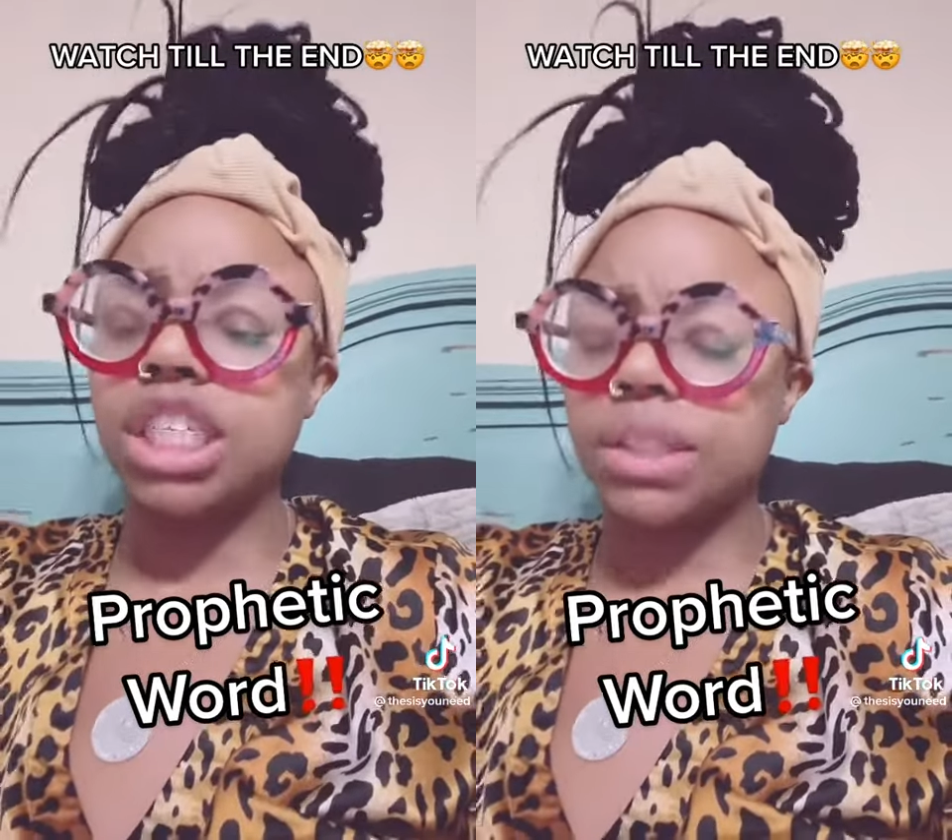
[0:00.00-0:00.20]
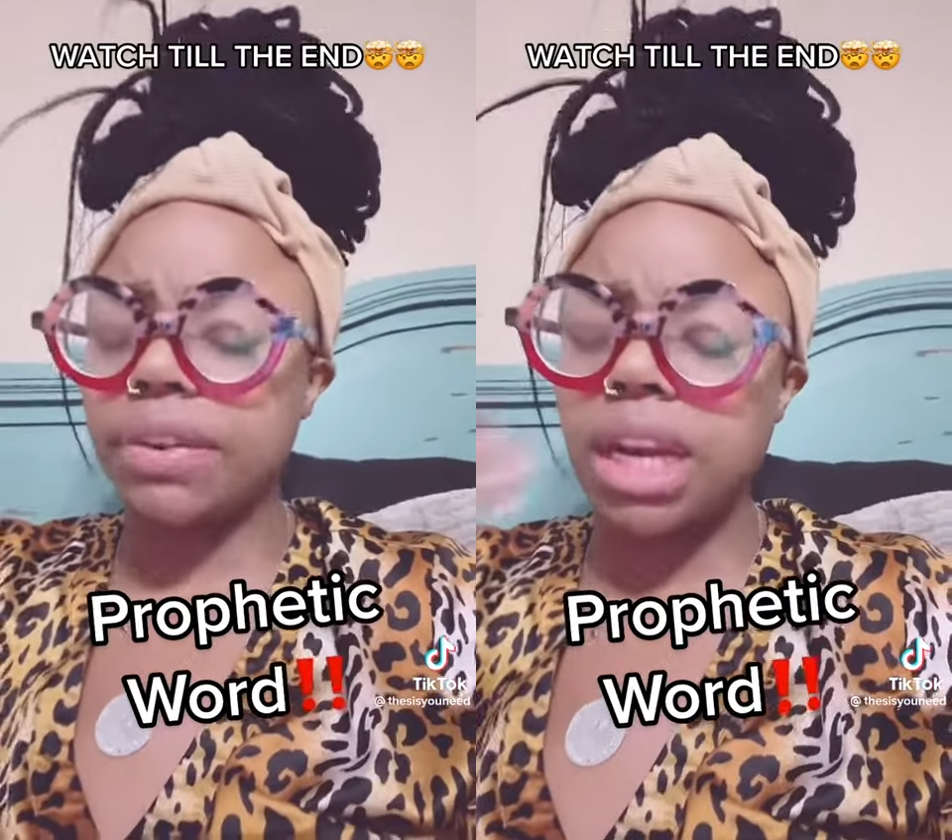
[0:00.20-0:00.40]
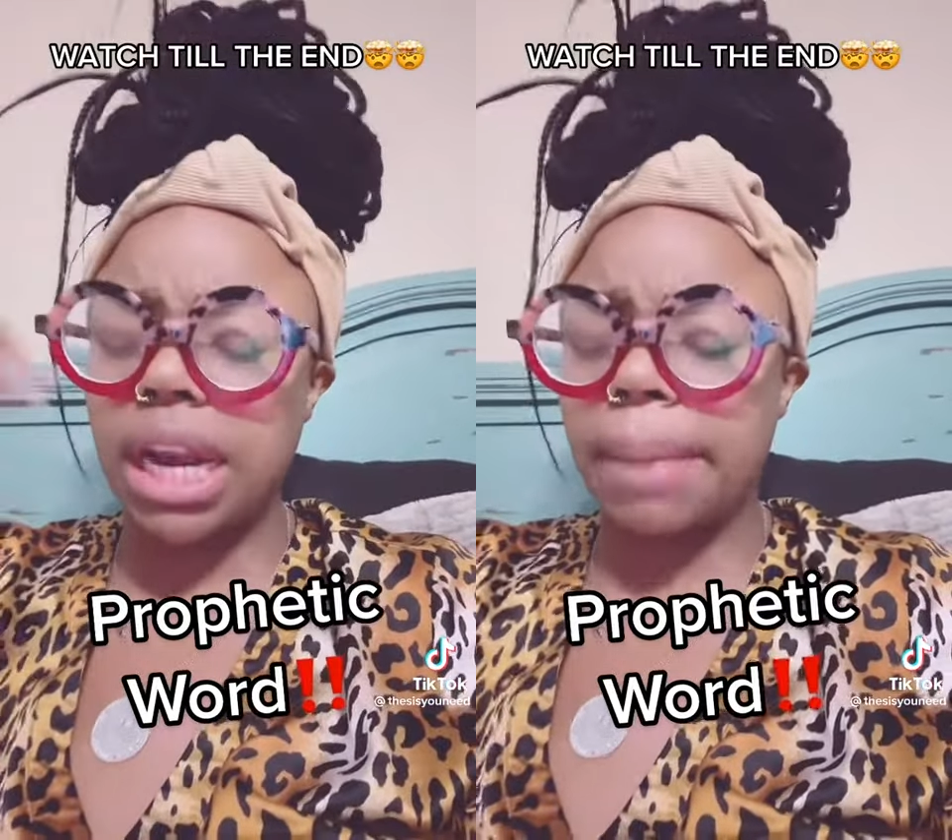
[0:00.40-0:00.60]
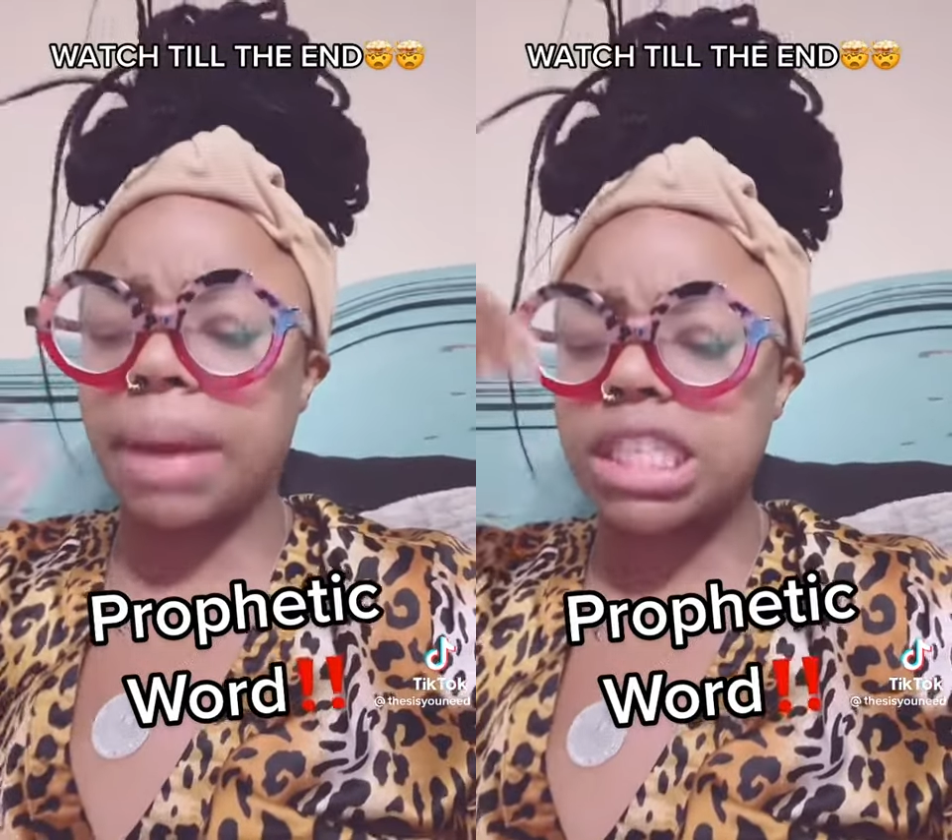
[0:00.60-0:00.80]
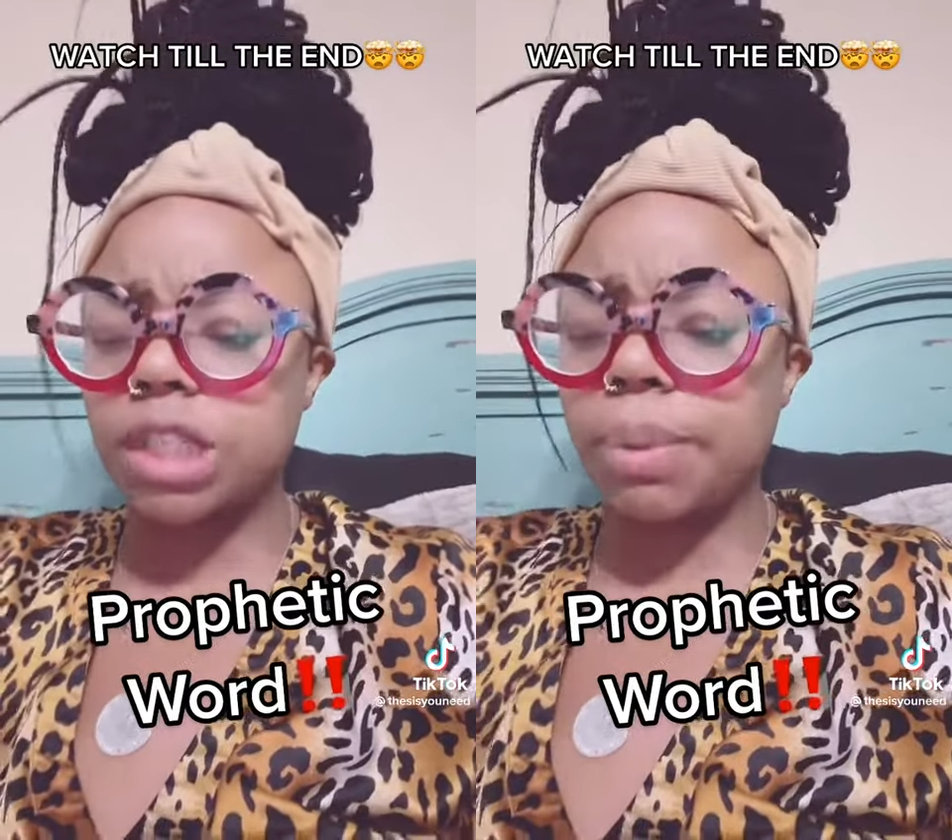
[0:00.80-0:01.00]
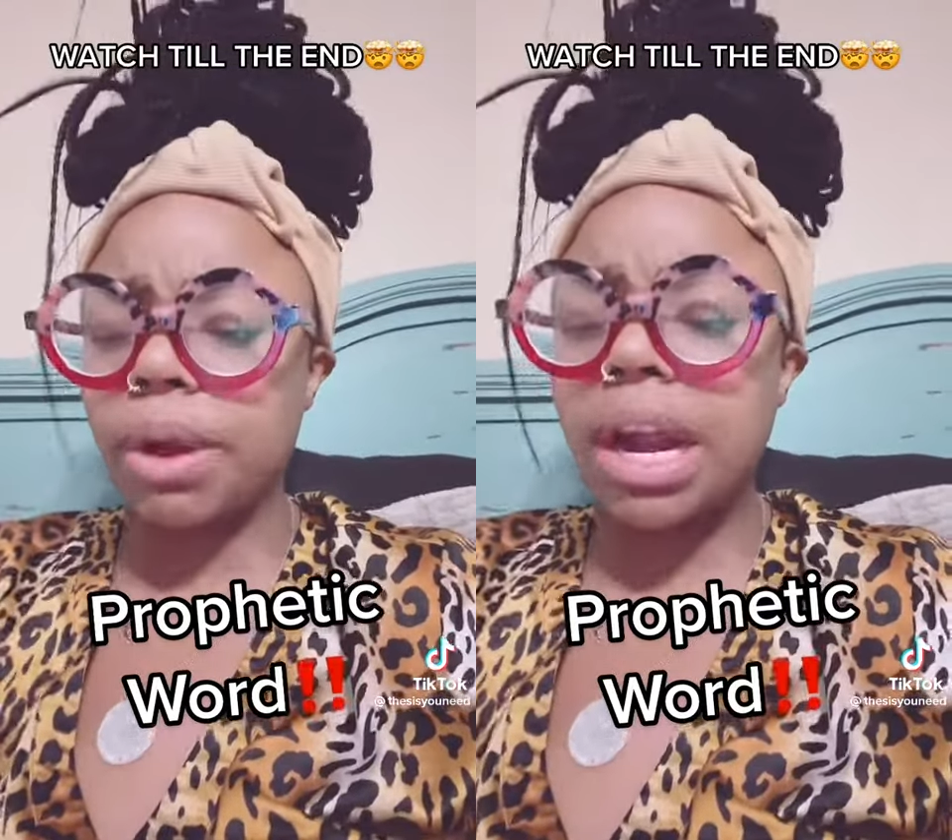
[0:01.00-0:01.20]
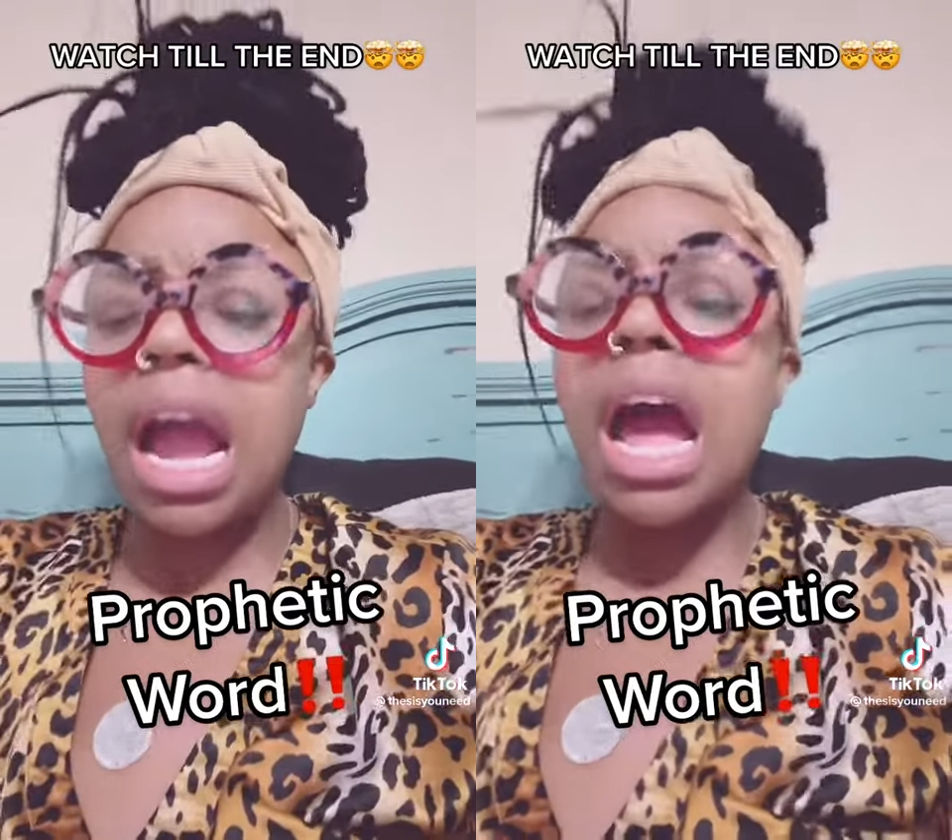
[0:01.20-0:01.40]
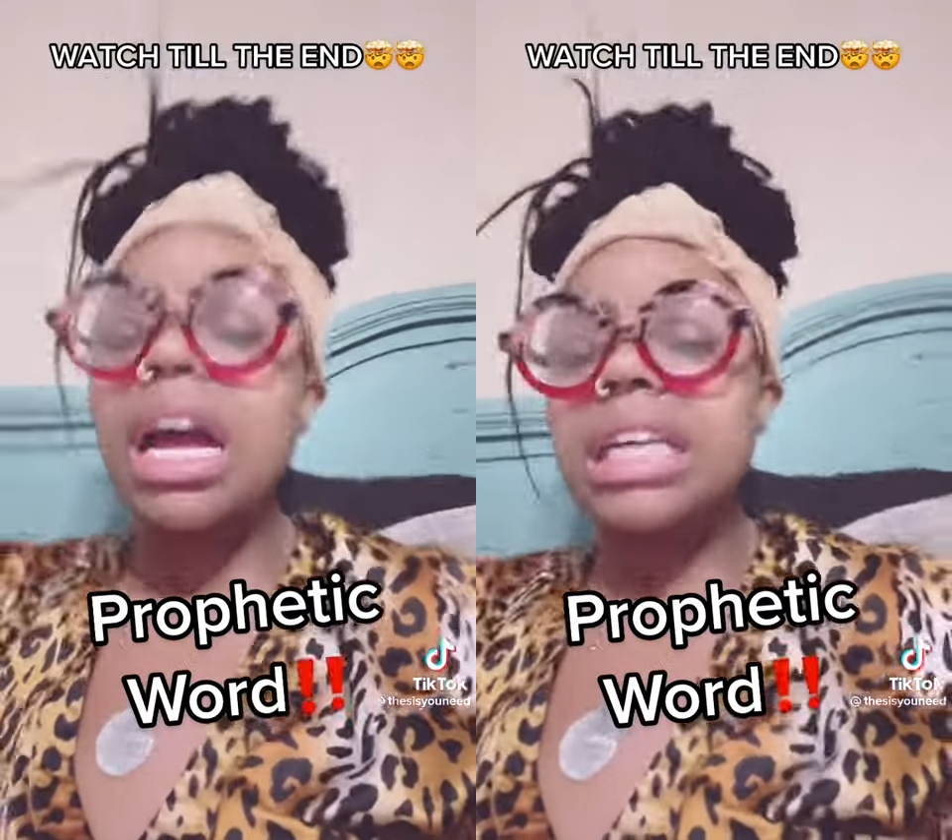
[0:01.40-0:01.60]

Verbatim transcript: I just feel it in my spirit.